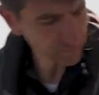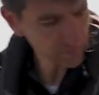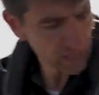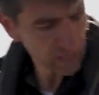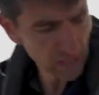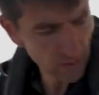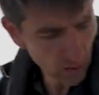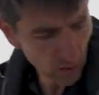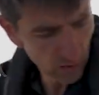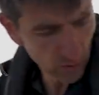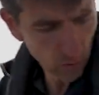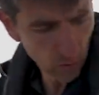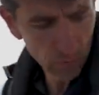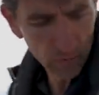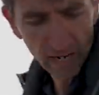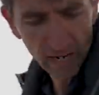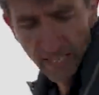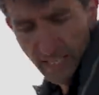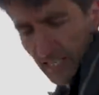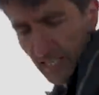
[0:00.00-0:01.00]
They've got little
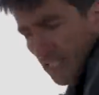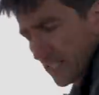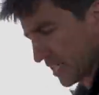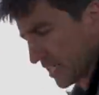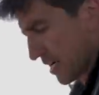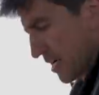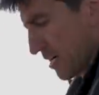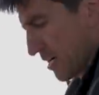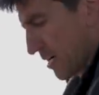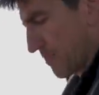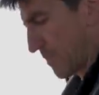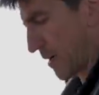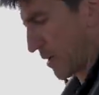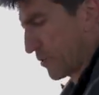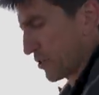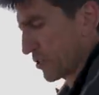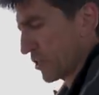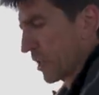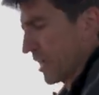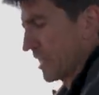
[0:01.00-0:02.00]
braces on
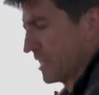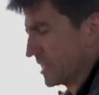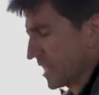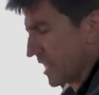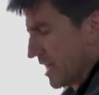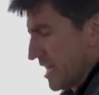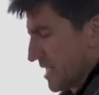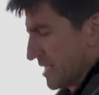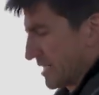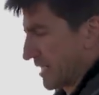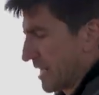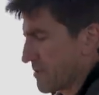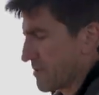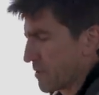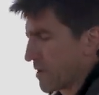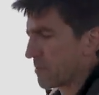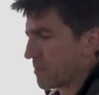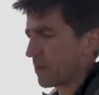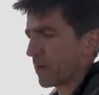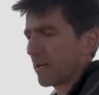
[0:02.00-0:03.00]
both sides to keep
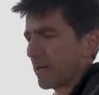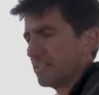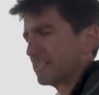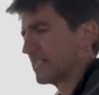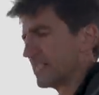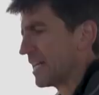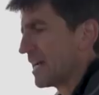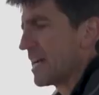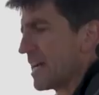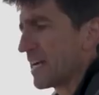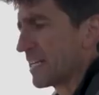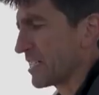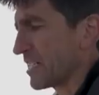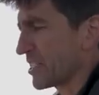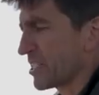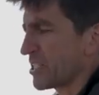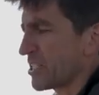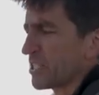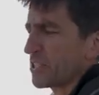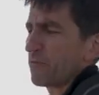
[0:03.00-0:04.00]
you in place, and
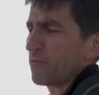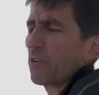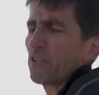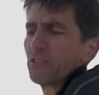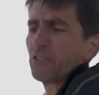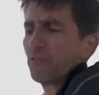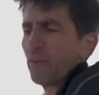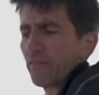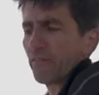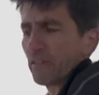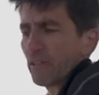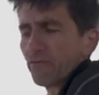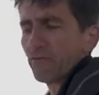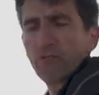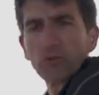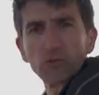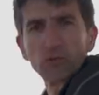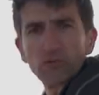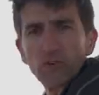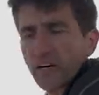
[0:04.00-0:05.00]
there's a six footer, everything
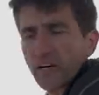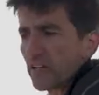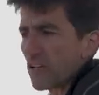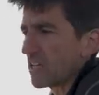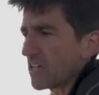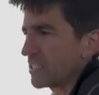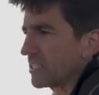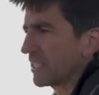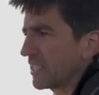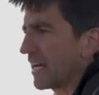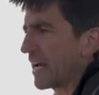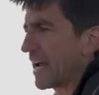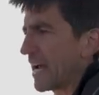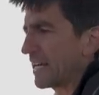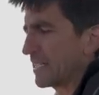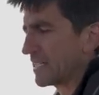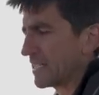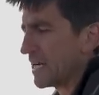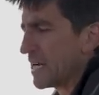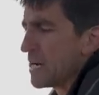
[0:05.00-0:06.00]
falls very nicely to
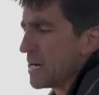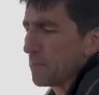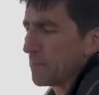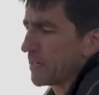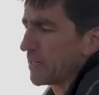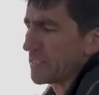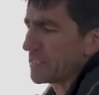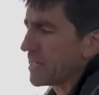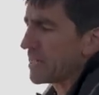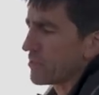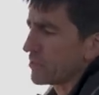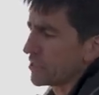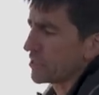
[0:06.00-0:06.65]
hand, but there's no